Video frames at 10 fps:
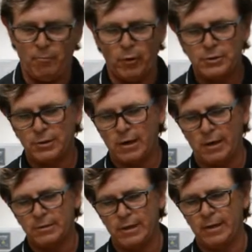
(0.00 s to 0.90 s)
moisture
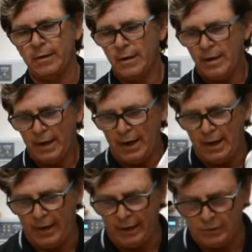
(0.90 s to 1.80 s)
content,
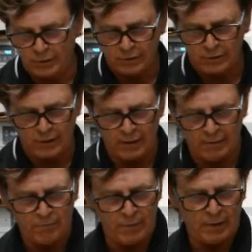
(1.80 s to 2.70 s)
it's just
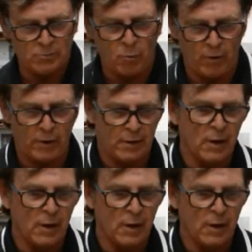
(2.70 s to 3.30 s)
is more a